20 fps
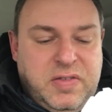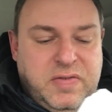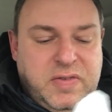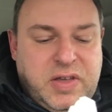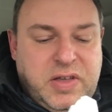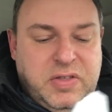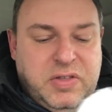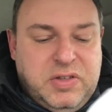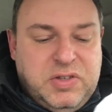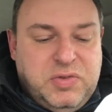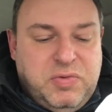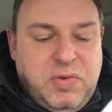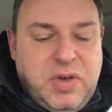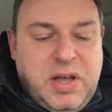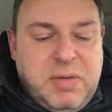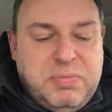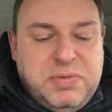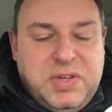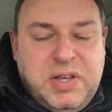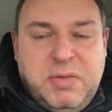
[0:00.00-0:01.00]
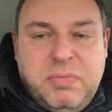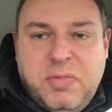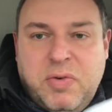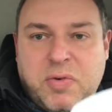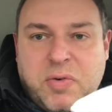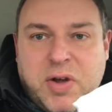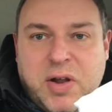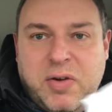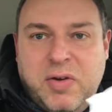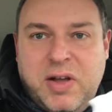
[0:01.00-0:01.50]
Got this wrapped up
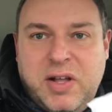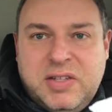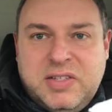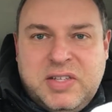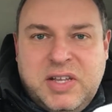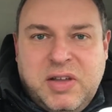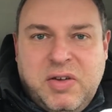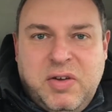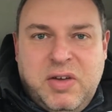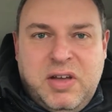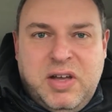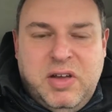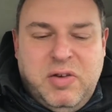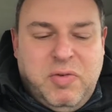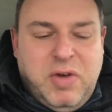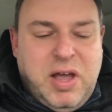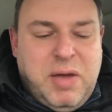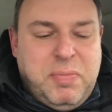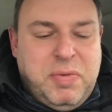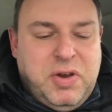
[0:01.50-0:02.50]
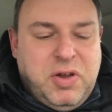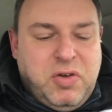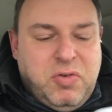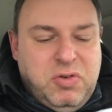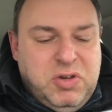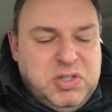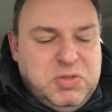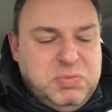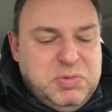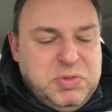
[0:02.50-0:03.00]
quite a lot. It's like unwrapping a
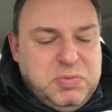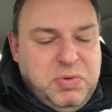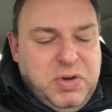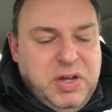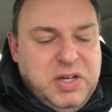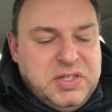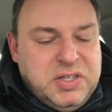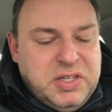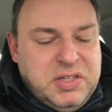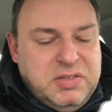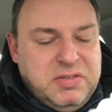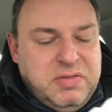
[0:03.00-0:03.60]
Christmas present.